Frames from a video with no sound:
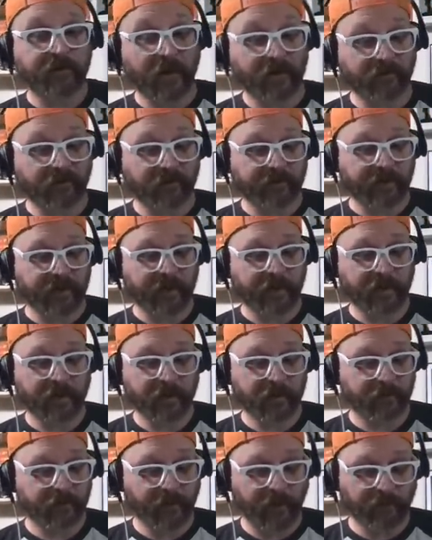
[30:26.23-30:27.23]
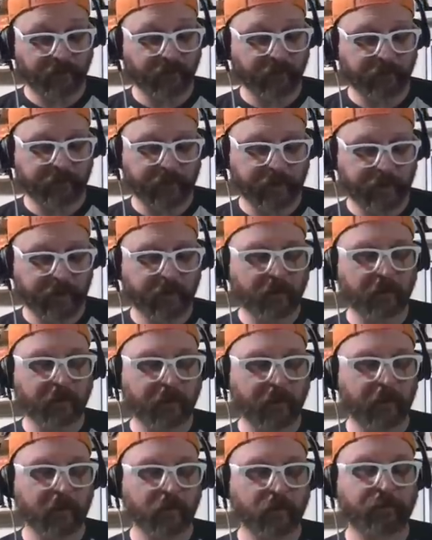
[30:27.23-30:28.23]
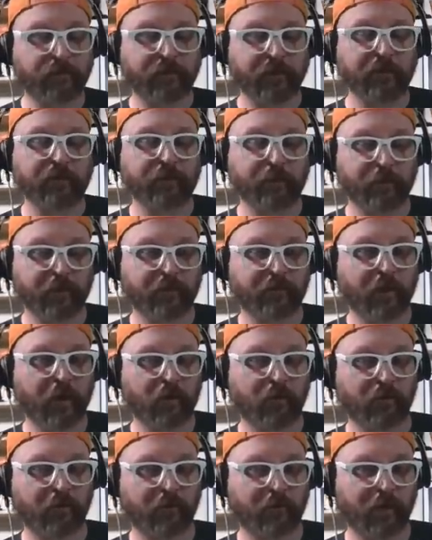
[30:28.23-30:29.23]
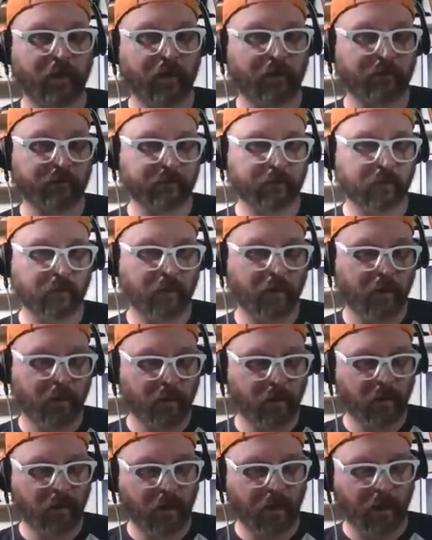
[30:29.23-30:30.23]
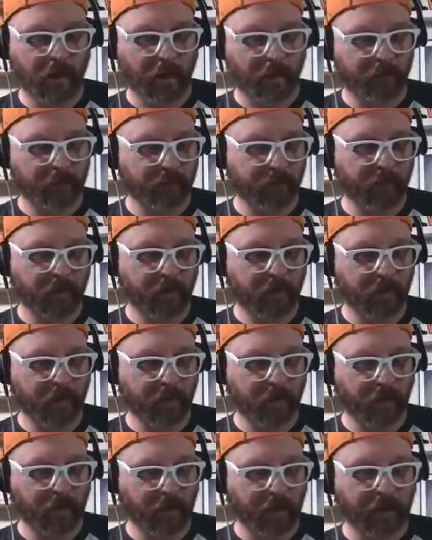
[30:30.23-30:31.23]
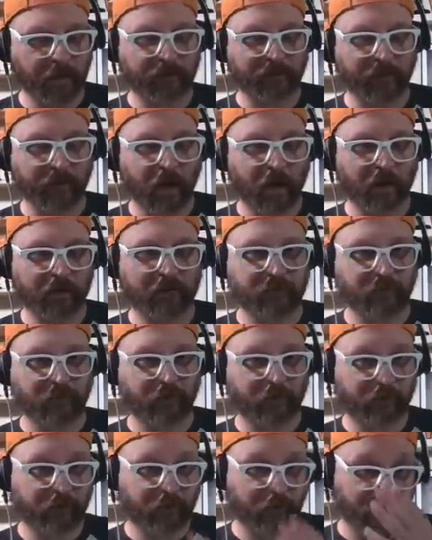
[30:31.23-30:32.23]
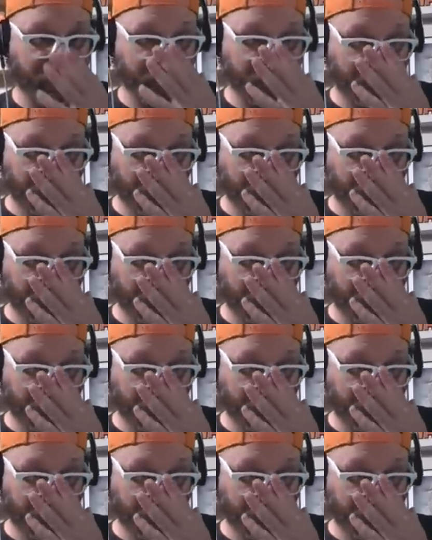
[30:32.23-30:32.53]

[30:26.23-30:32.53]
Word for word: that's the thing. That's the thing that you've seen from this coaching staff. Um, it's not just